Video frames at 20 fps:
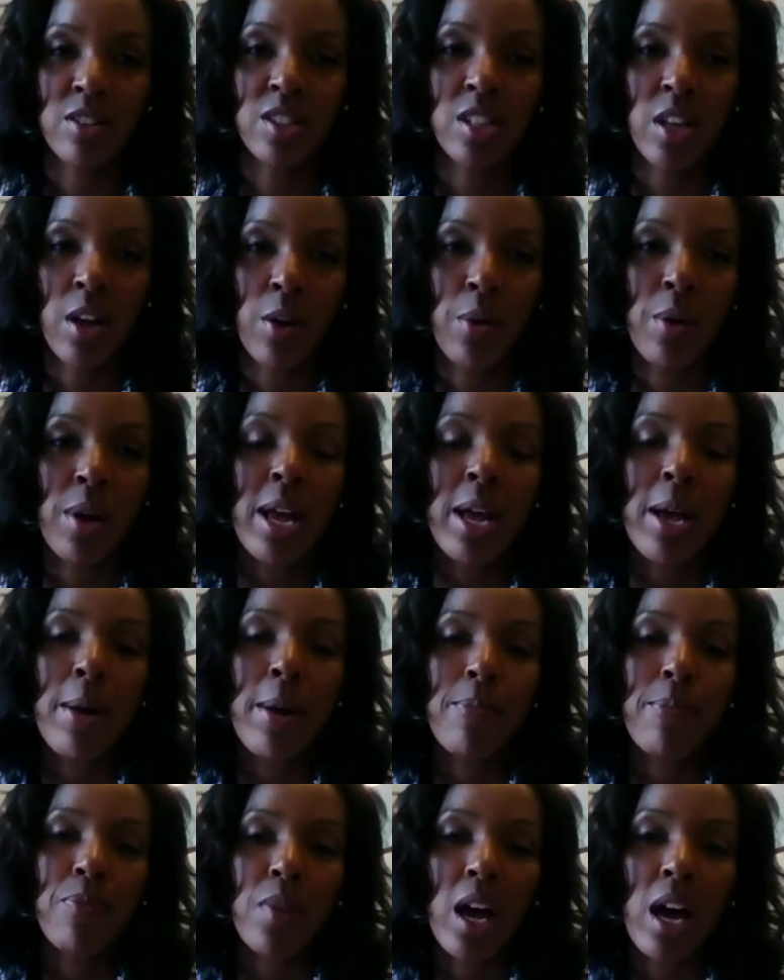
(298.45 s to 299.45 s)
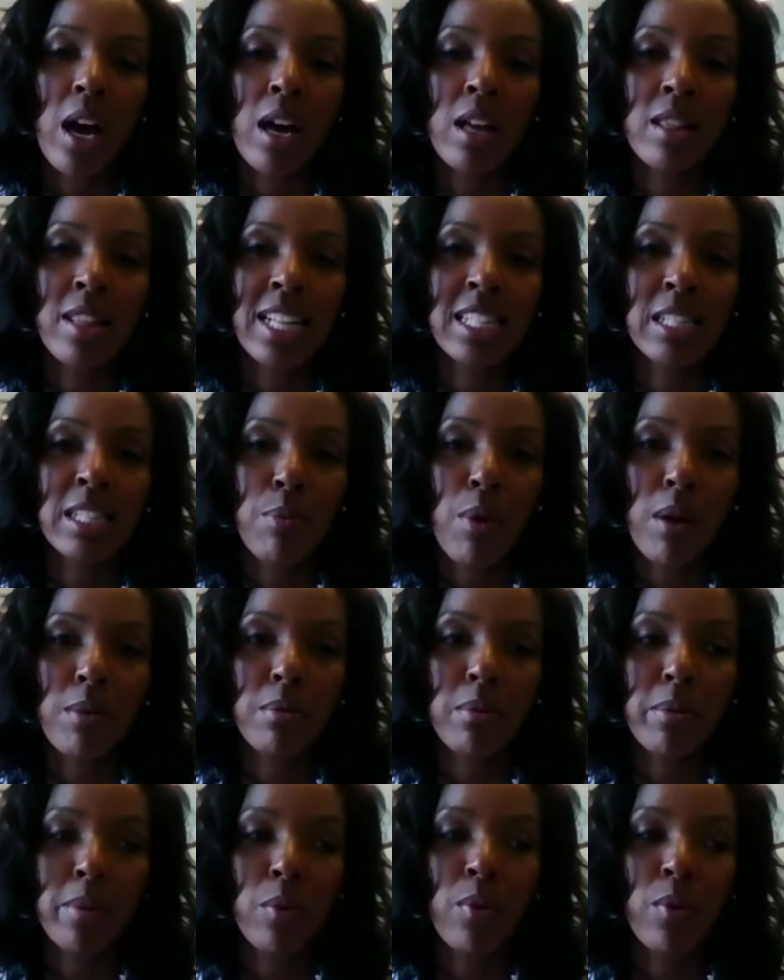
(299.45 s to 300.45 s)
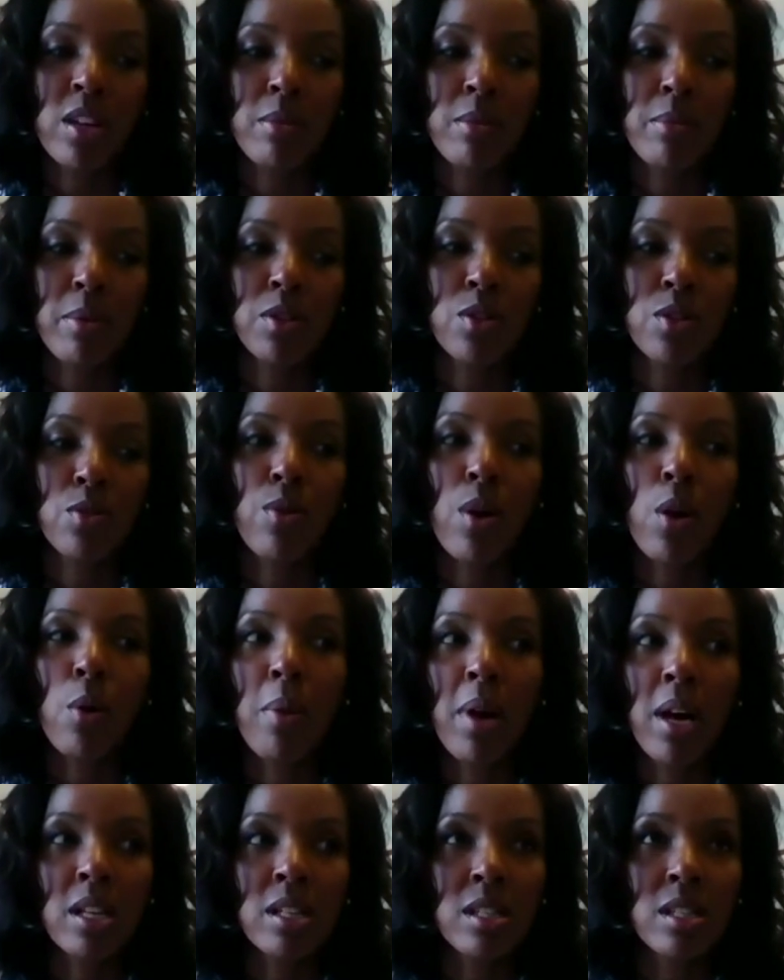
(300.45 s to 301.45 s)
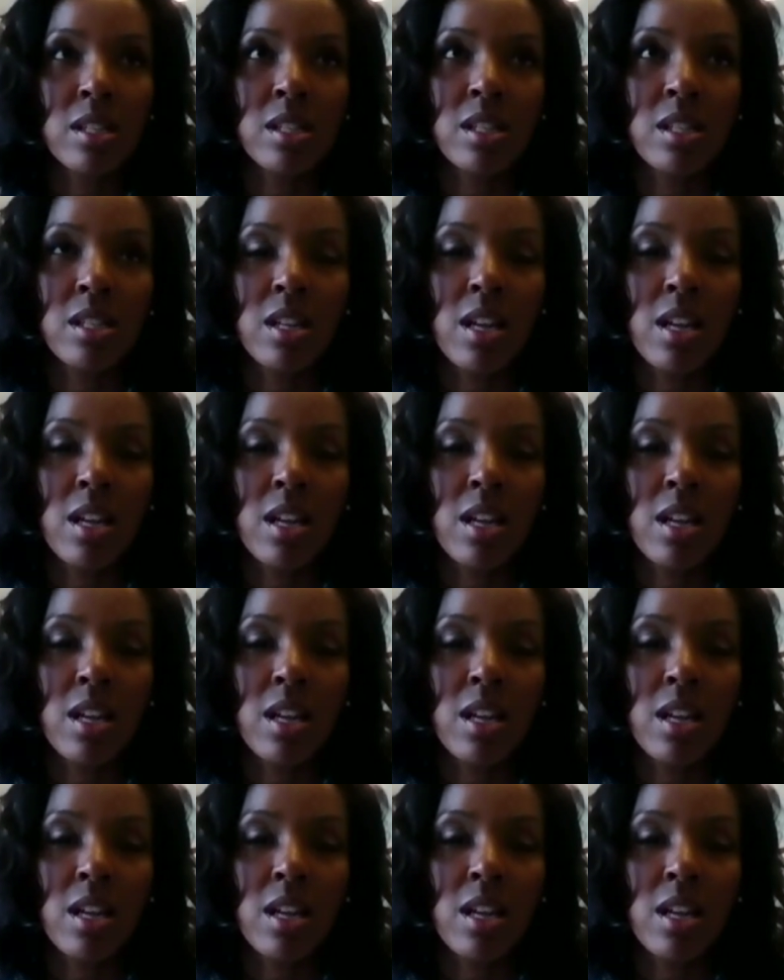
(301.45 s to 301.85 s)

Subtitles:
So that's probably one of the most robust